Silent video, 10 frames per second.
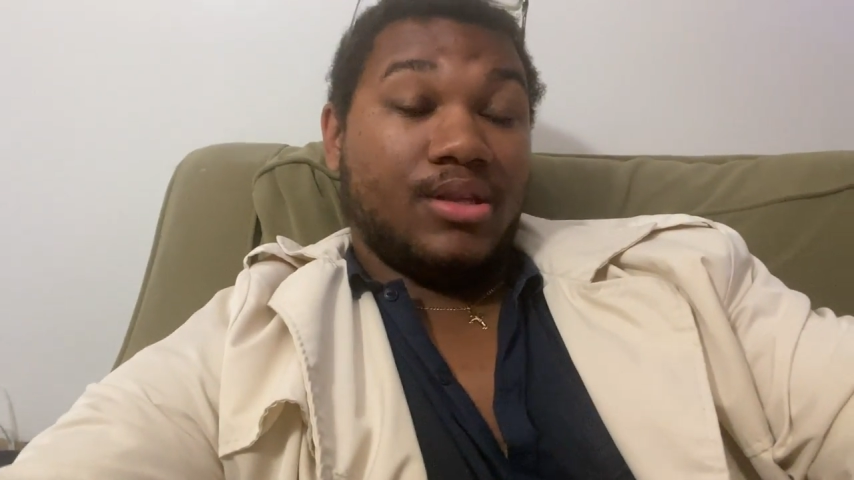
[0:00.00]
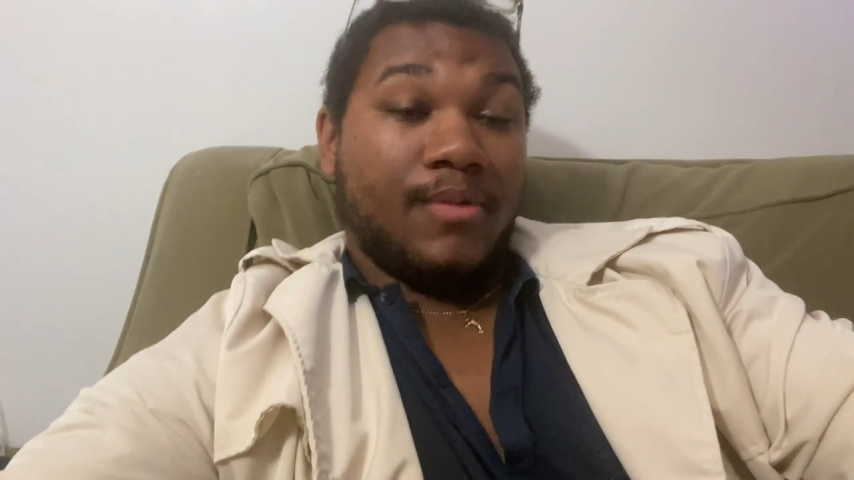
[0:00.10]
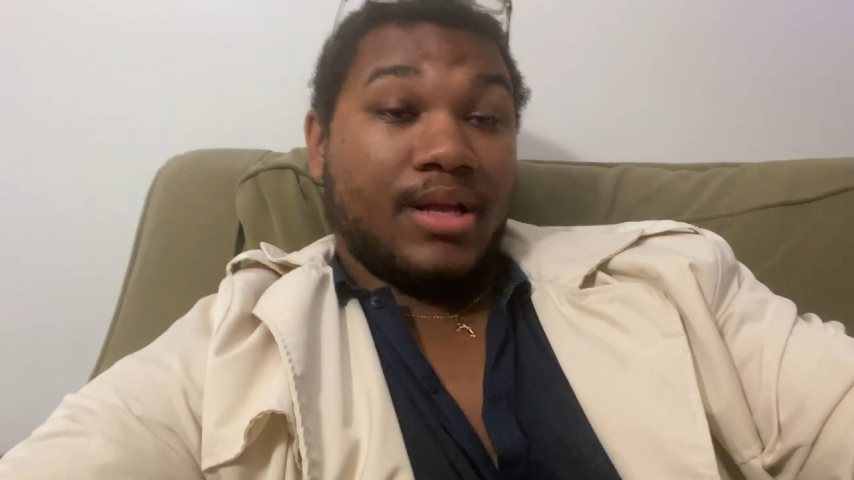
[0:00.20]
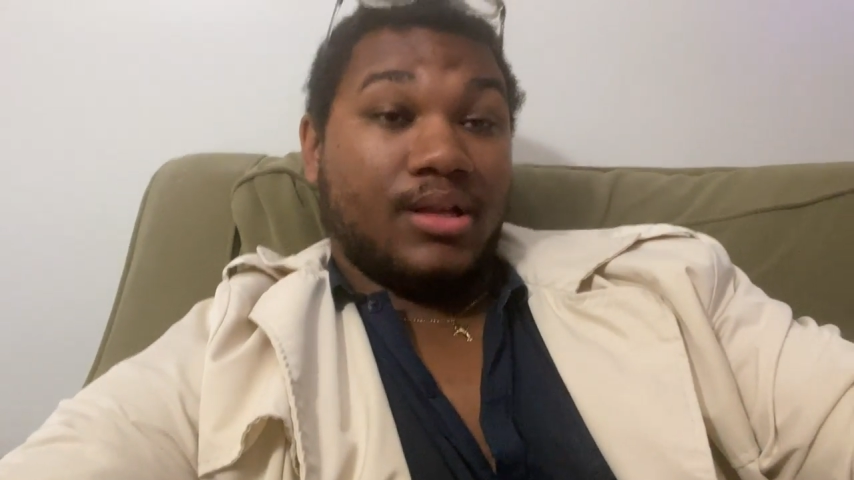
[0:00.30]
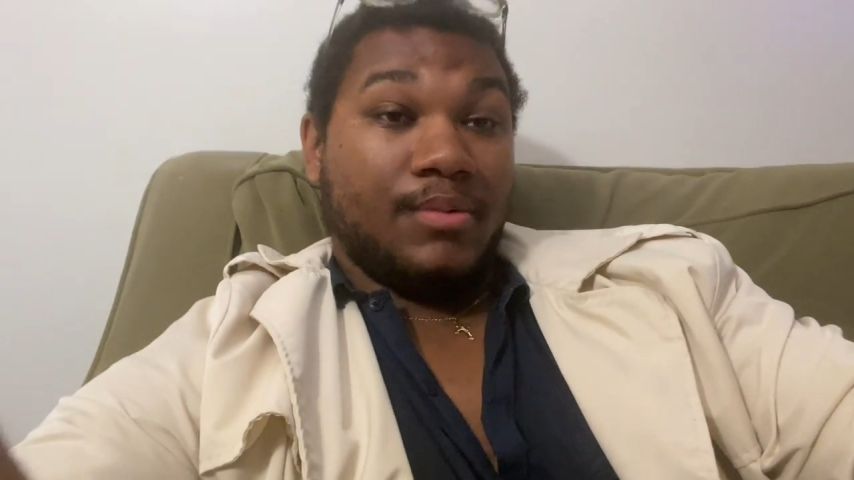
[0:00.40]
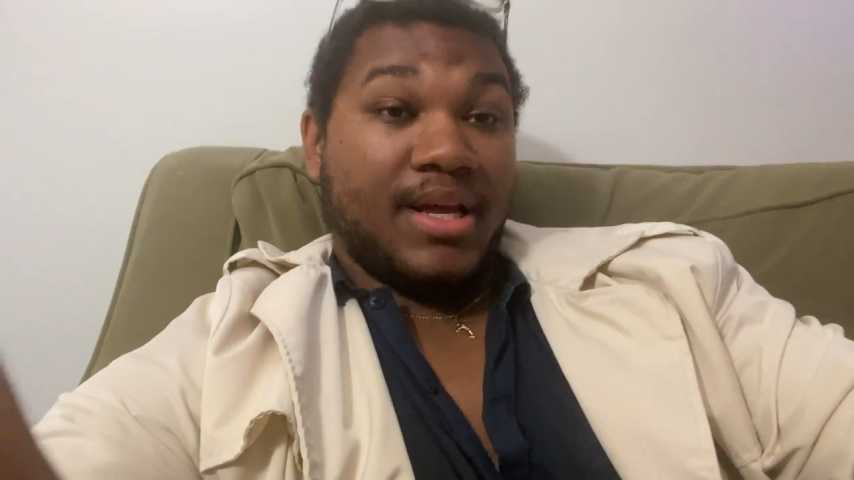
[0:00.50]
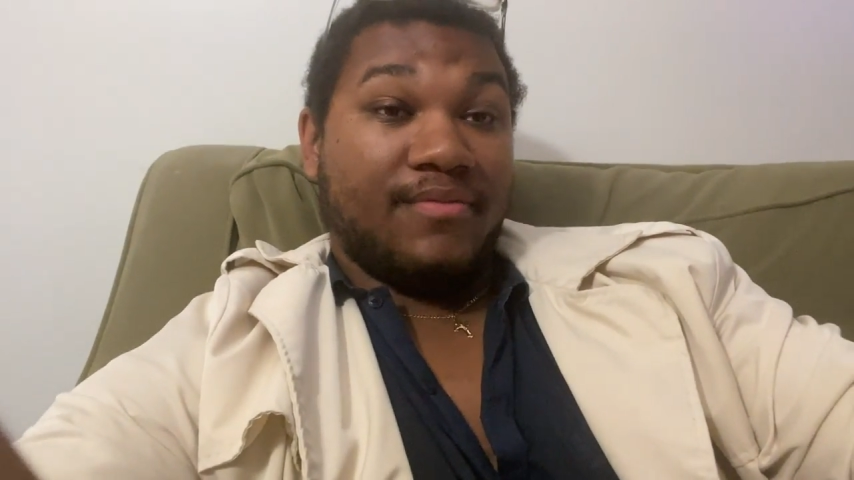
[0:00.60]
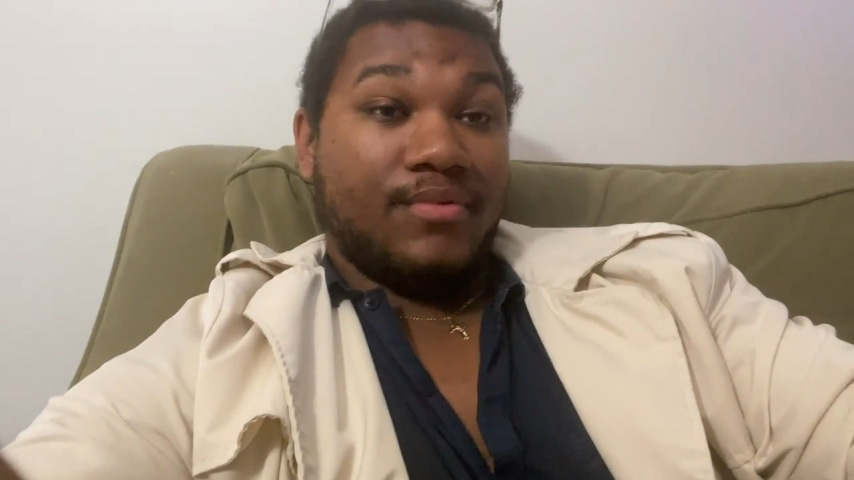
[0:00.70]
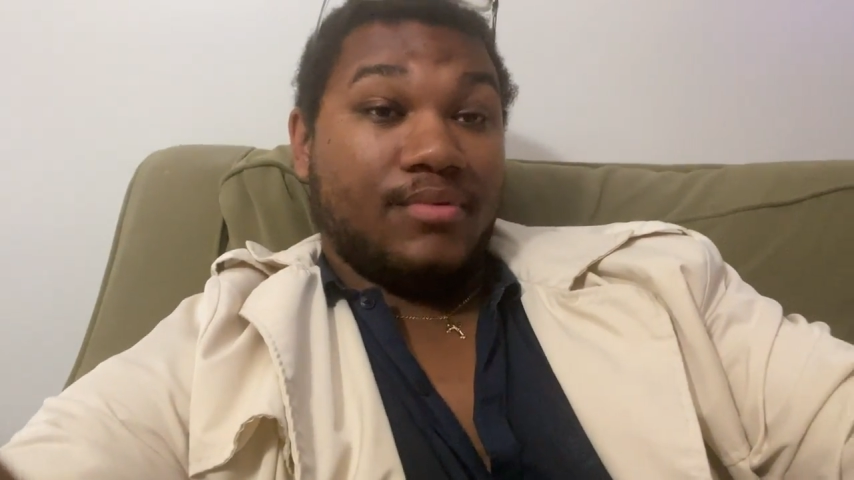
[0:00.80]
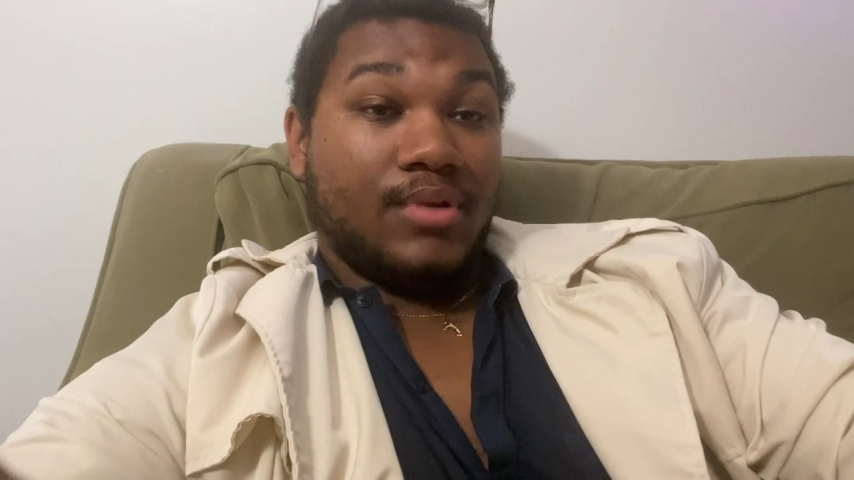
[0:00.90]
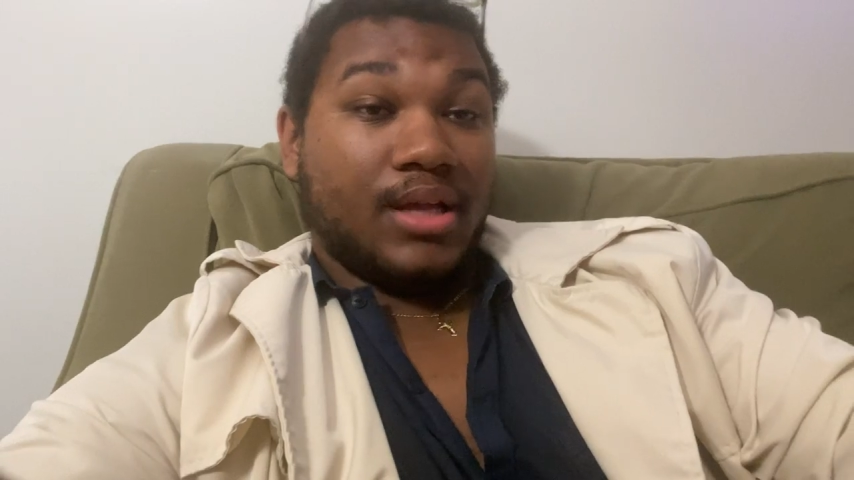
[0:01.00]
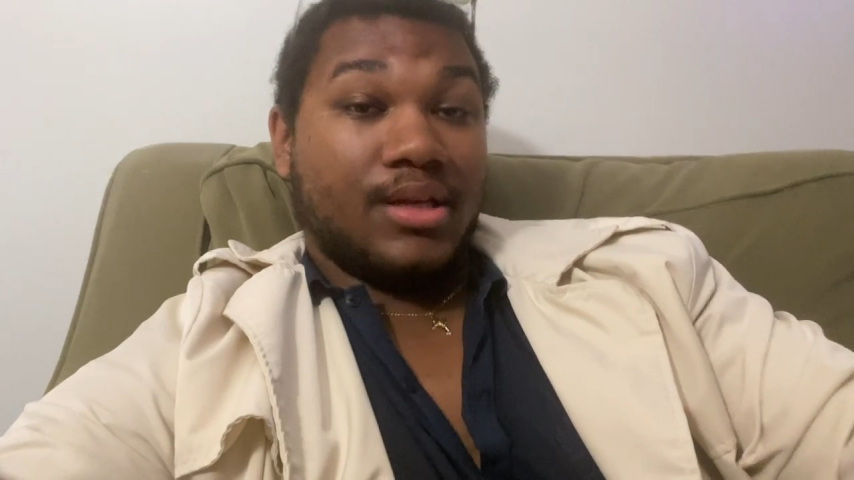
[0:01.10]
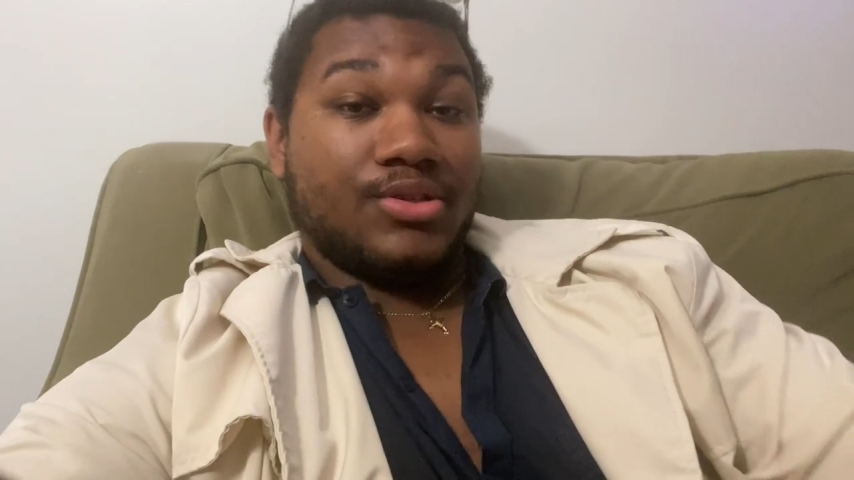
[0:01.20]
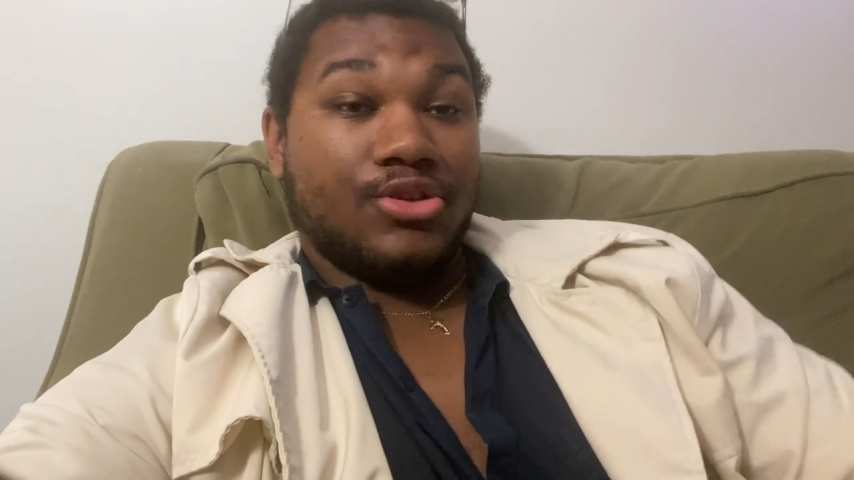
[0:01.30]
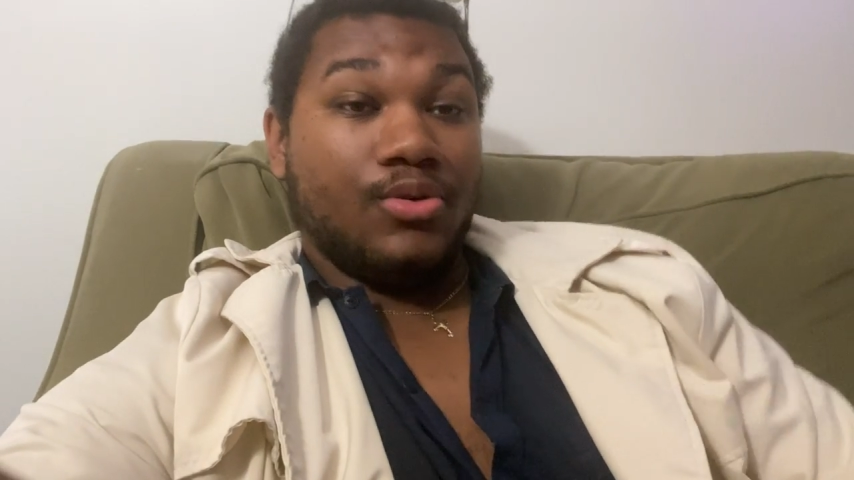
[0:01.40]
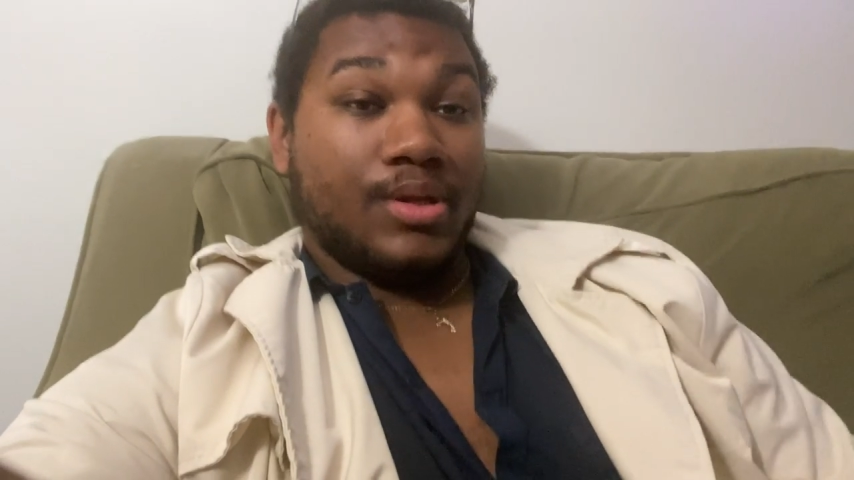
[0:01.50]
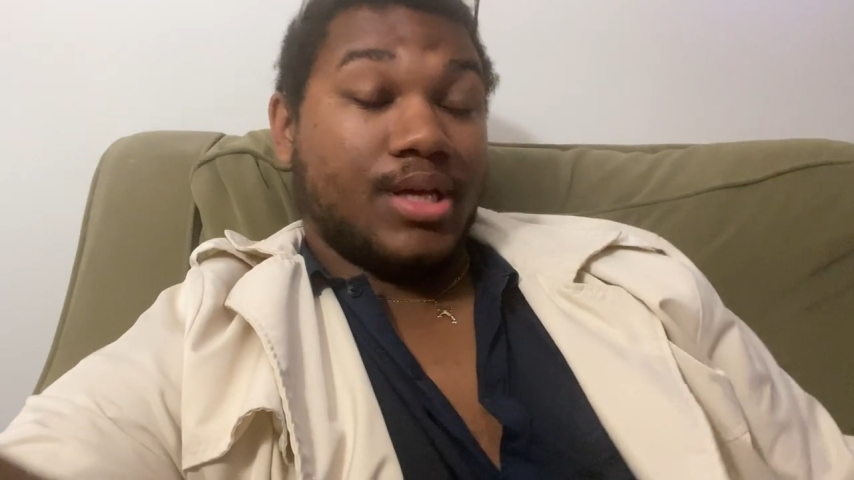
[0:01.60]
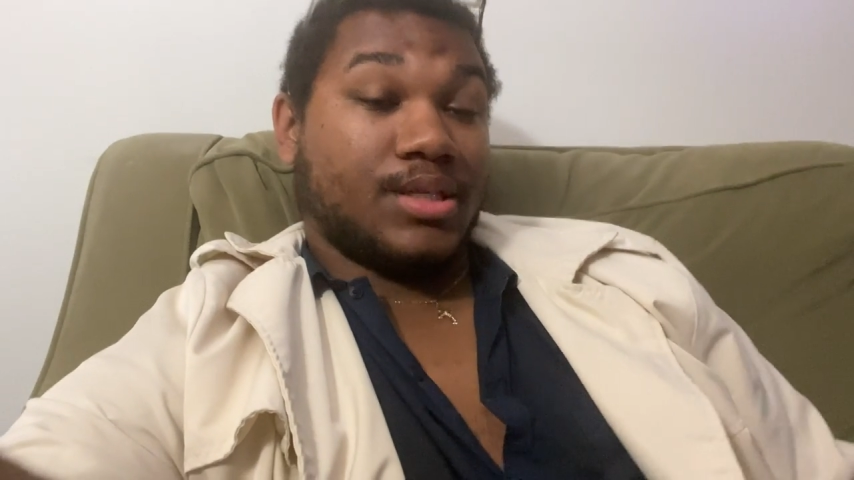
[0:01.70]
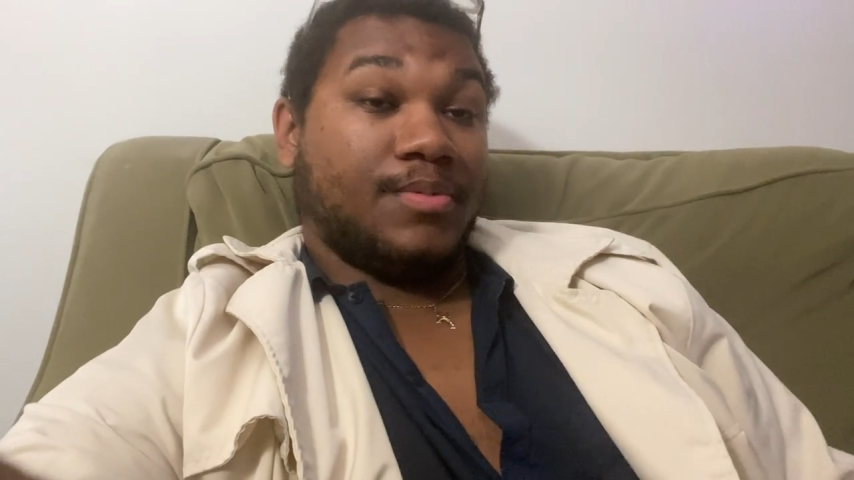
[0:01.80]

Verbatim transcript: theoretically would have nothing to do with us.